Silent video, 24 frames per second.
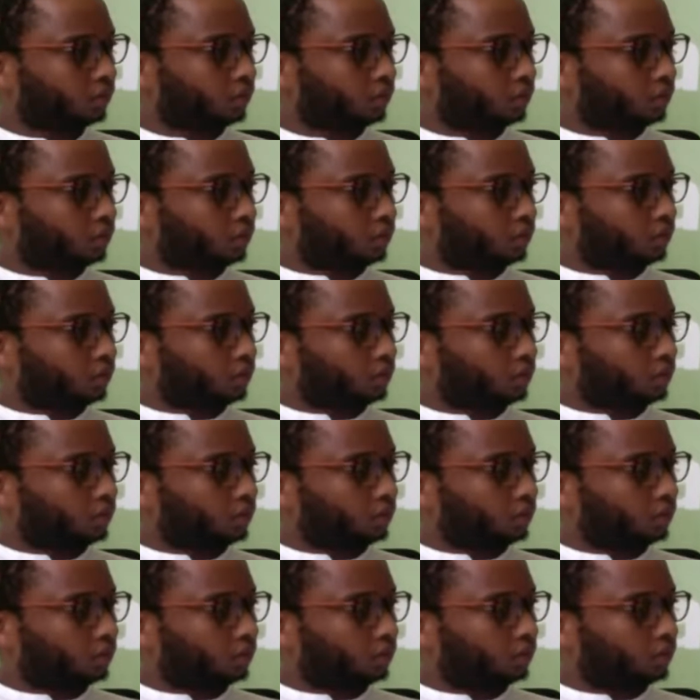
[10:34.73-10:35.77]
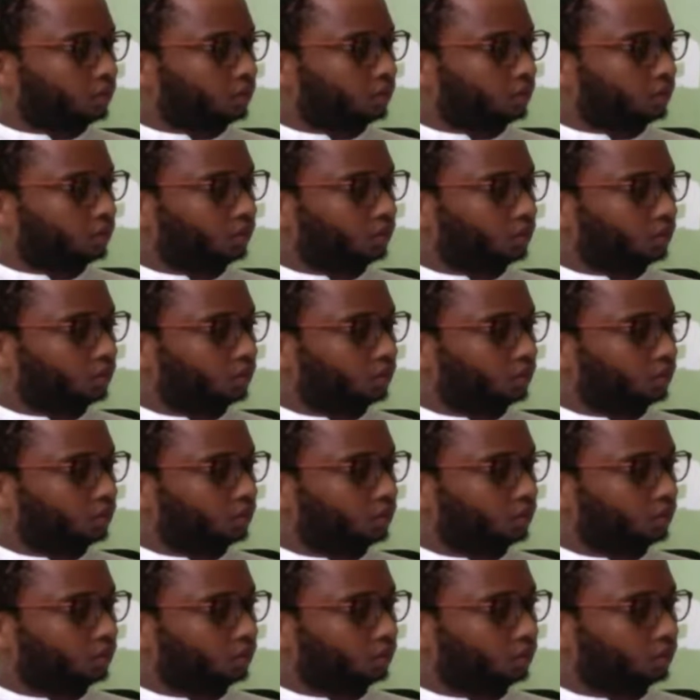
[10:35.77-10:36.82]

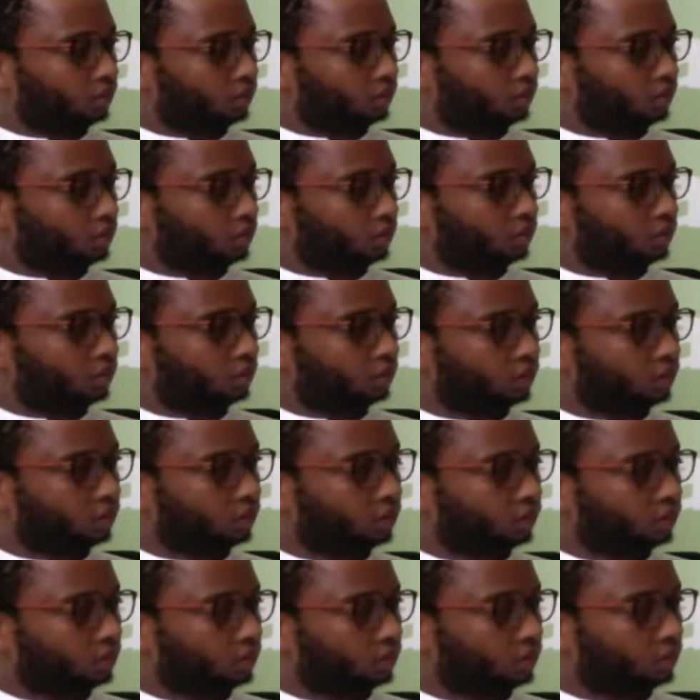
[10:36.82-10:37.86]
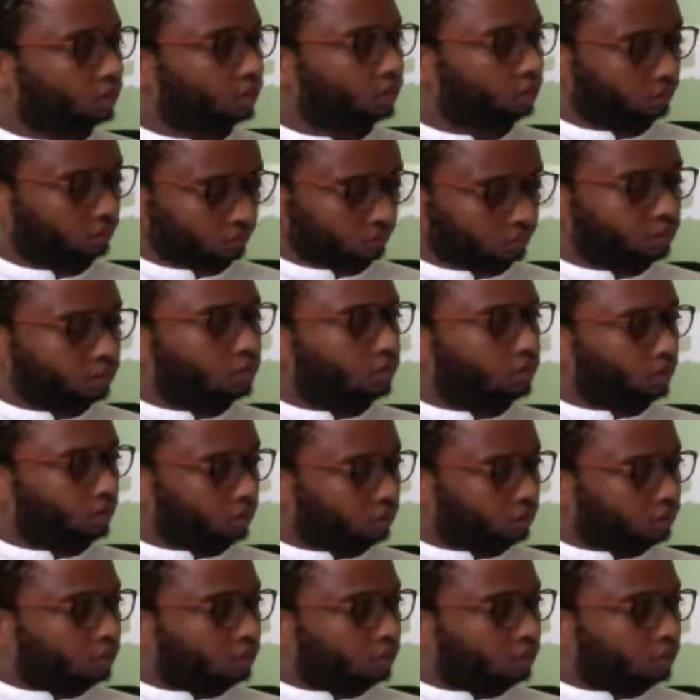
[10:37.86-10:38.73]
This person isn't speaking.